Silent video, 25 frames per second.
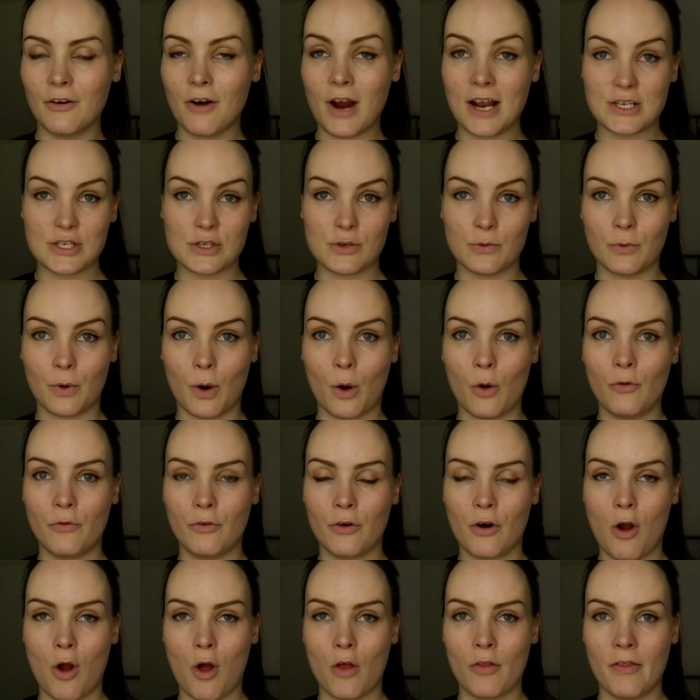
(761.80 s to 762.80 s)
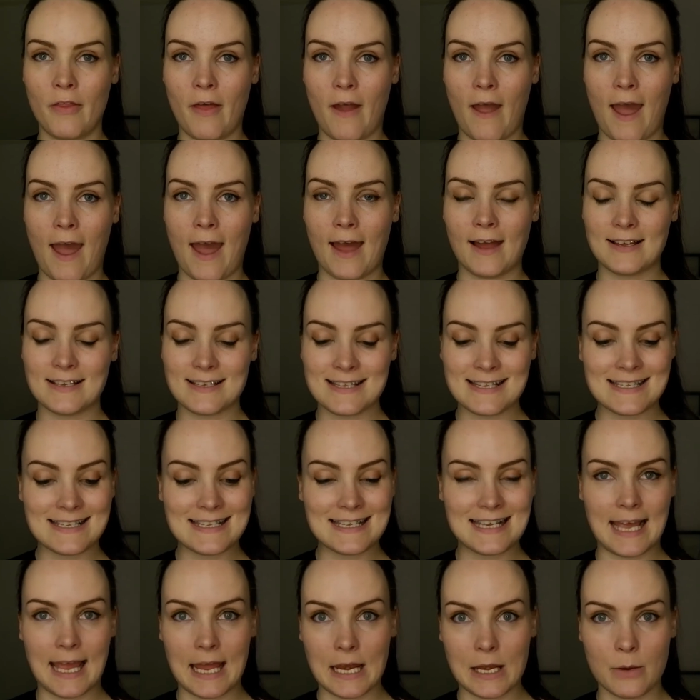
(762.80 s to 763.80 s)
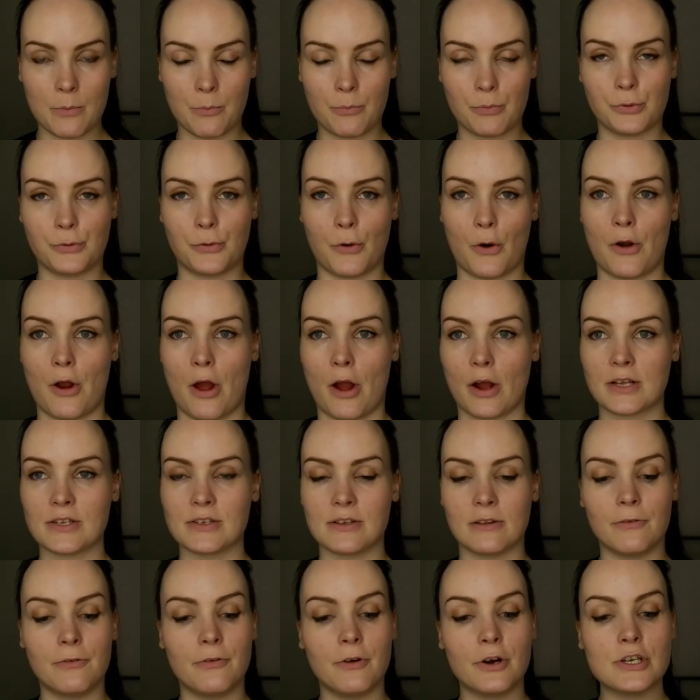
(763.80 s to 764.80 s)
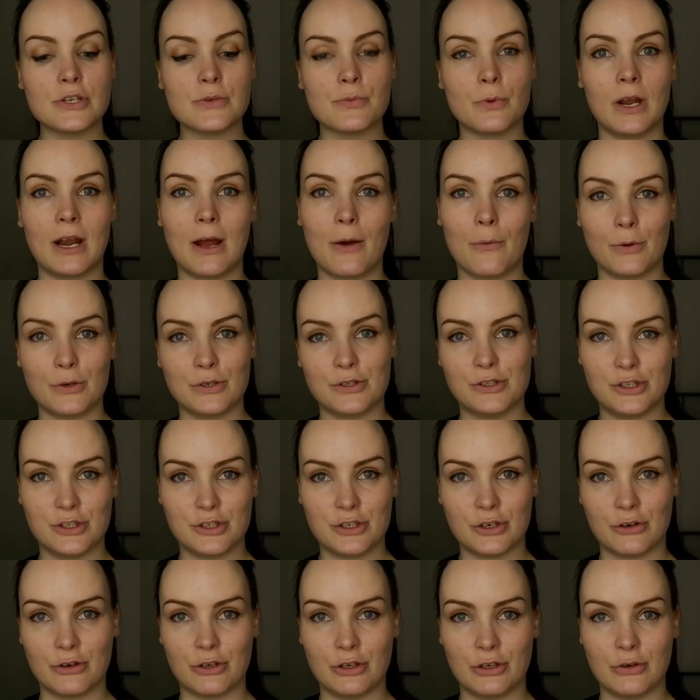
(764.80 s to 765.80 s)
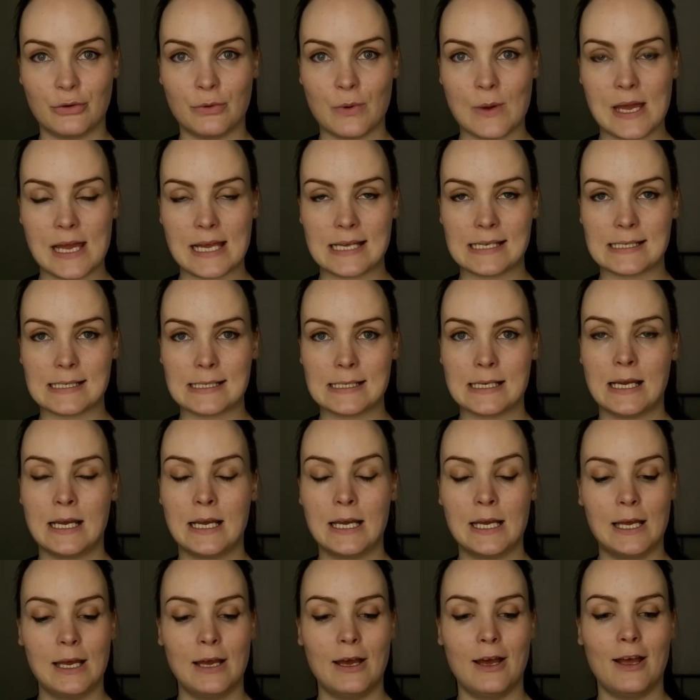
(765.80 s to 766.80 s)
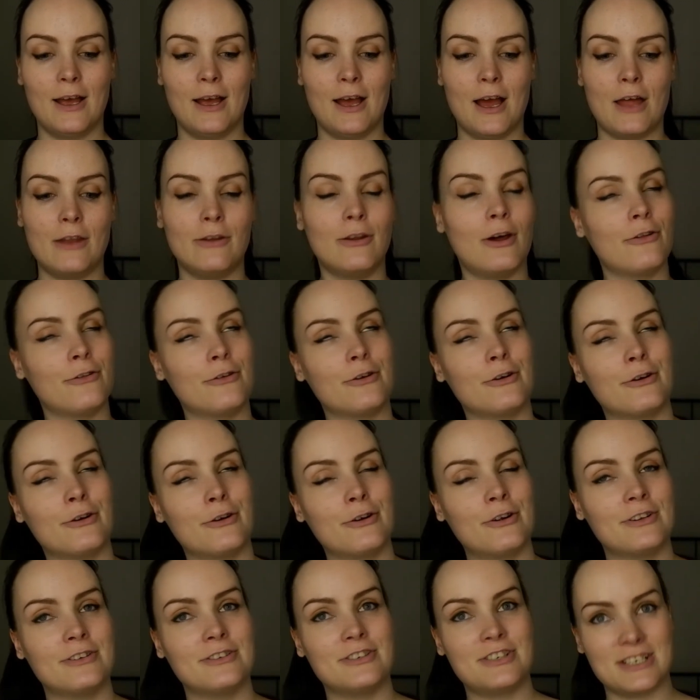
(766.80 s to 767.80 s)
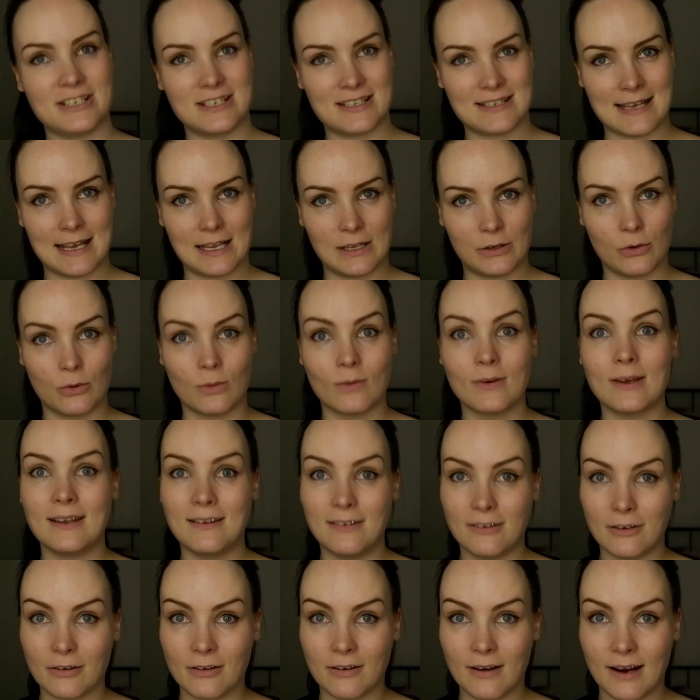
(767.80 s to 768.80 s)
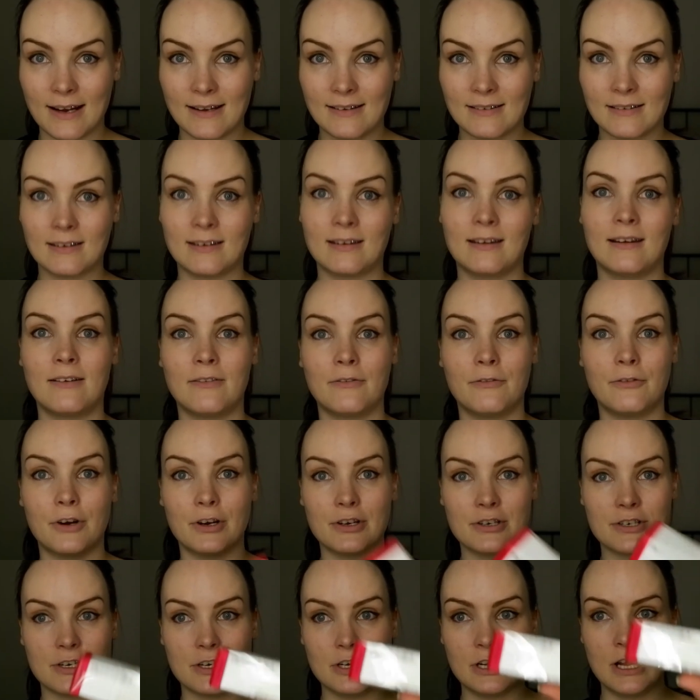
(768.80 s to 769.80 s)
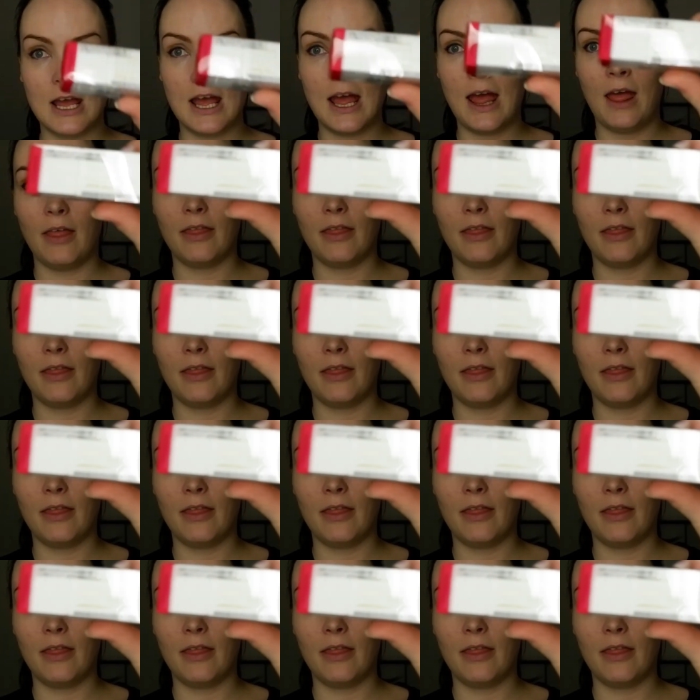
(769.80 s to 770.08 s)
Alright, so we're over on the skin products, and the first one I want to show you is another Shiseido Integrate version.